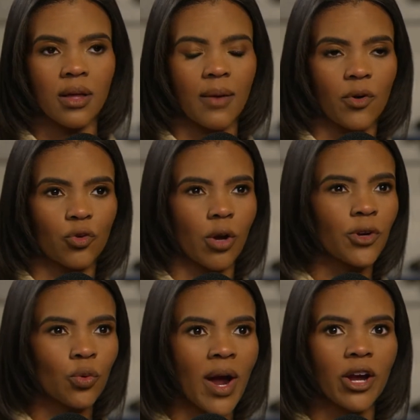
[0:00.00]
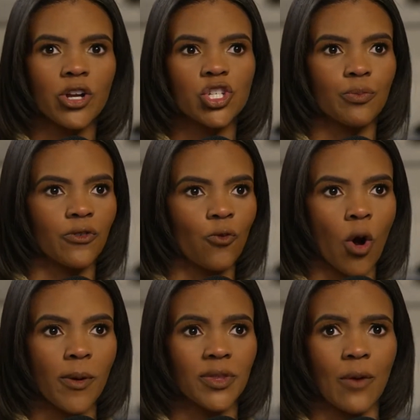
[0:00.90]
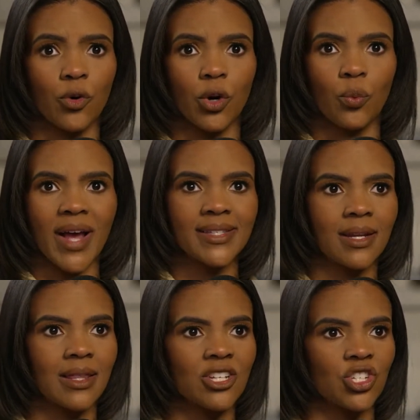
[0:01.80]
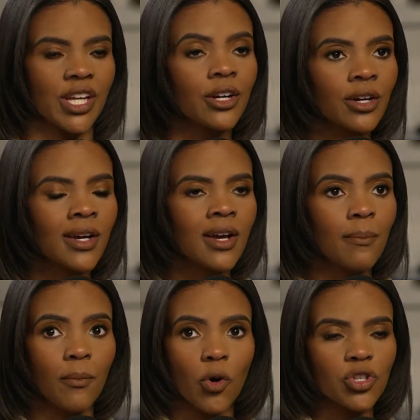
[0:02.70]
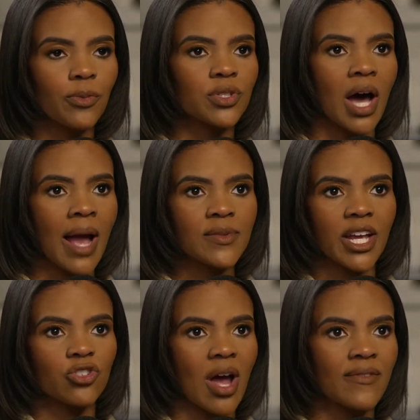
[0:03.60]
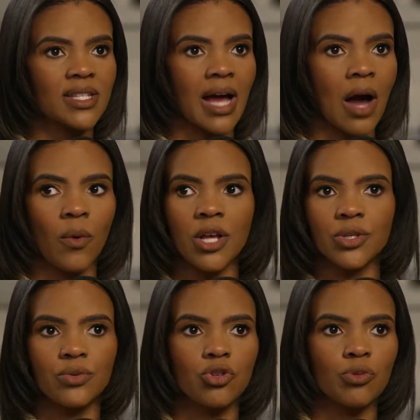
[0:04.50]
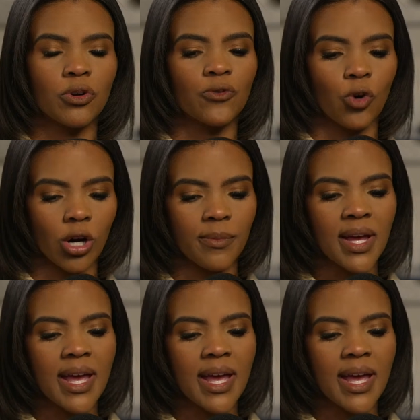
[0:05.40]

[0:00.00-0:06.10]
with criminal records to perform, people that were arrested this year multiple times, like Travis Scott was, who's due to perform.